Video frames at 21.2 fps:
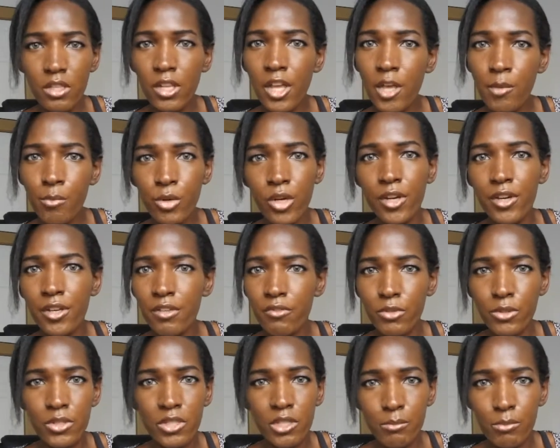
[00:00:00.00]
library
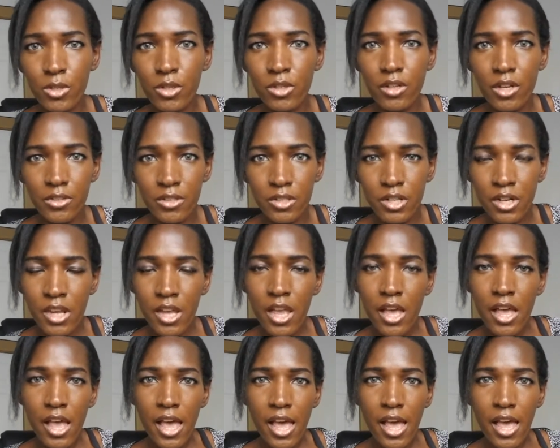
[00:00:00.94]
for something or other,
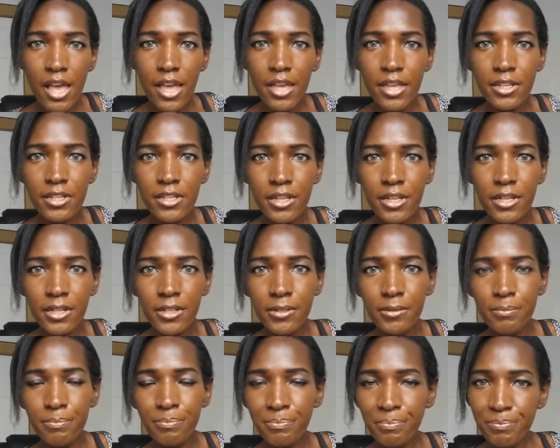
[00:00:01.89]
and
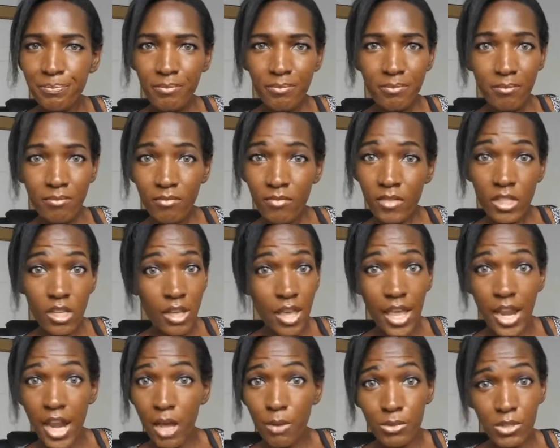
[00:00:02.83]

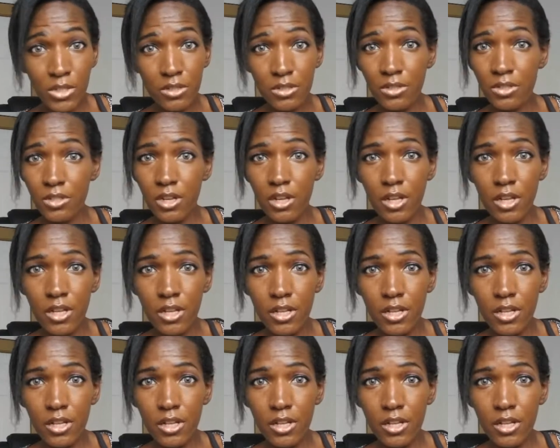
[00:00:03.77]
I was just